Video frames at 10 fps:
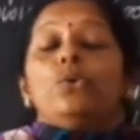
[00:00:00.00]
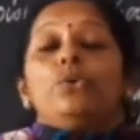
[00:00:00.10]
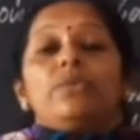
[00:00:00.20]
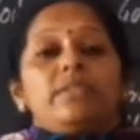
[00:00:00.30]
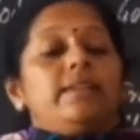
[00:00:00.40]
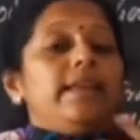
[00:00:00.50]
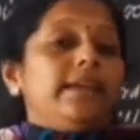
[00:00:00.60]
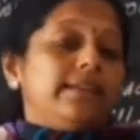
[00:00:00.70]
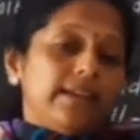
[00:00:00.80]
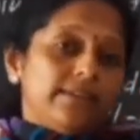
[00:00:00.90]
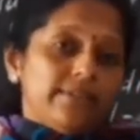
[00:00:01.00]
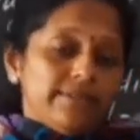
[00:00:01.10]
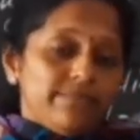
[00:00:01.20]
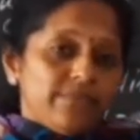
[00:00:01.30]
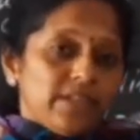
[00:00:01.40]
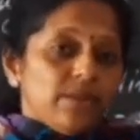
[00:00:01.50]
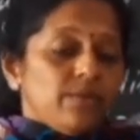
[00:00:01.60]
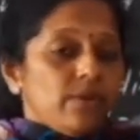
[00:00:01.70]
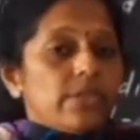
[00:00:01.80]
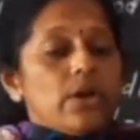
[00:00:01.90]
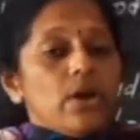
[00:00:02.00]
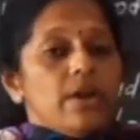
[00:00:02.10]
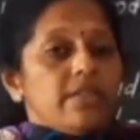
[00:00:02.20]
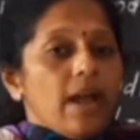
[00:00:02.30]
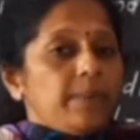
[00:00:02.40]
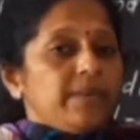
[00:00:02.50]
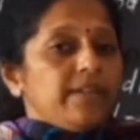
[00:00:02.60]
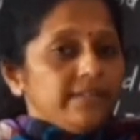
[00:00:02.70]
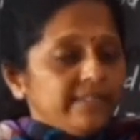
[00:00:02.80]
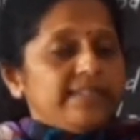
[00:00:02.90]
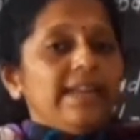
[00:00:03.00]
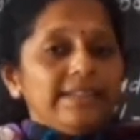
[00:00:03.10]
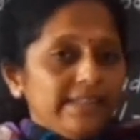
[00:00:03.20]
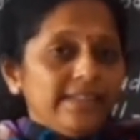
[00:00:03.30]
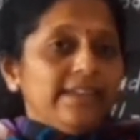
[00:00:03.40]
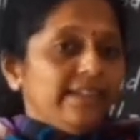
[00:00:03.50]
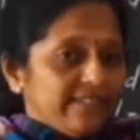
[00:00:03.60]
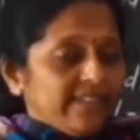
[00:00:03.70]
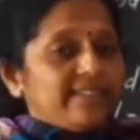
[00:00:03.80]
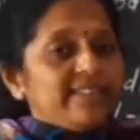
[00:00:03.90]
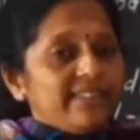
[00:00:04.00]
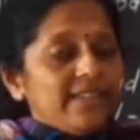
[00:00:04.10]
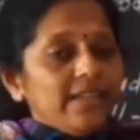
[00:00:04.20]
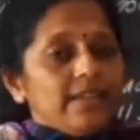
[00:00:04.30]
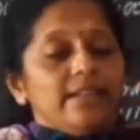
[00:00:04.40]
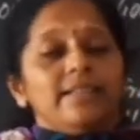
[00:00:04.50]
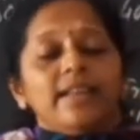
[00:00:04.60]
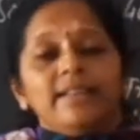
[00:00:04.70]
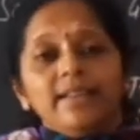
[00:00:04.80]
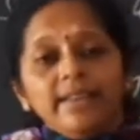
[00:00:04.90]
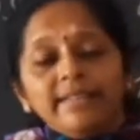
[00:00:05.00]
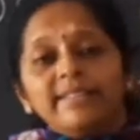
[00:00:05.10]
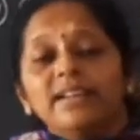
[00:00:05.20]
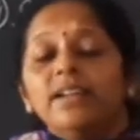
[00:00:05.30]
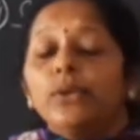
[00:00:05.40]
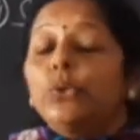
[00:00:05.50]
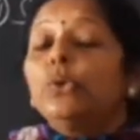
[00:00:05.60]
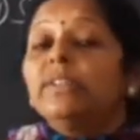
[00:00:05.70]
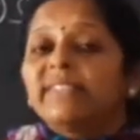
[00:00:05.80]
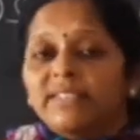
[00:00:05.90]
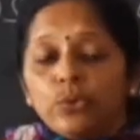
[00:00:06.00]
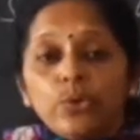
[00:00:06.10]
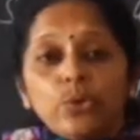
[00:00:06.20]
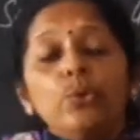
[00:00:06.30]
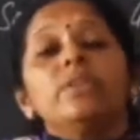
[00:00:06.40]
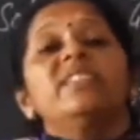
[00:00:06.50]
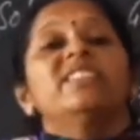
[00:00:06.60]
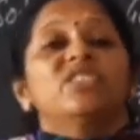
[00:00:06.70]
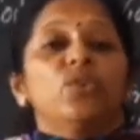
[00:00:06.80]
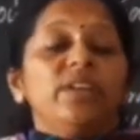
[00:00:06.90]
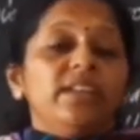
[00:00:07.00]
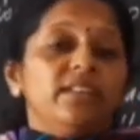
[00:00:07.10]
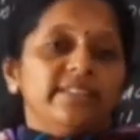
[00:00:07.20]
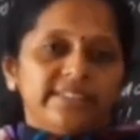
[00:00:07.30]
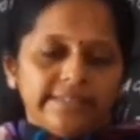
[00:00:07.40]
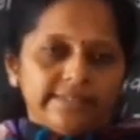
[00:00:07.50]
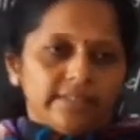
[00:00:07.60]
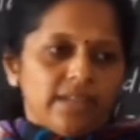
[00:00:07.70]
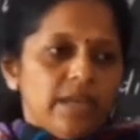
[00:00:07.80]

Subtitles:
to select that one. So after the selecting, it is necessary there is the tools to use the sowing the seeds,